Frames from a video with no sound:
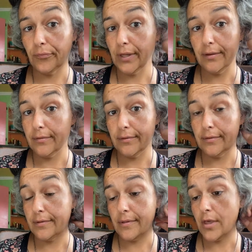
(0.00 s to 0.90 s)

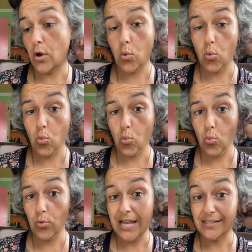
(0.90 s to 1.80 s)
No,
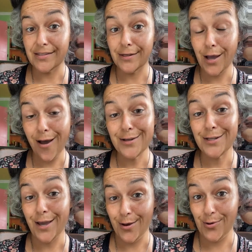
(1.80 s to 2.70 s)
that's the God
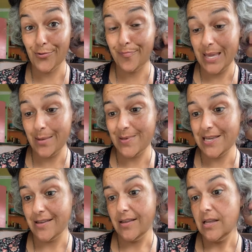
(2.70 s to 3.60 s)
code, baby.
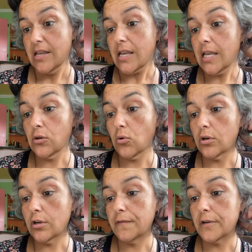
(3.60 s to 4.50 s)
In
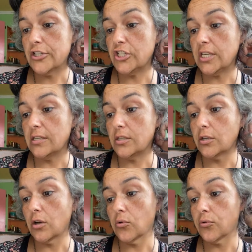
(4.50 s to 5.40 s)
order for a gene to
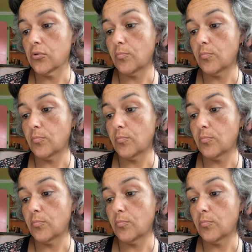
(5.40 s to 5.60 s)
go through the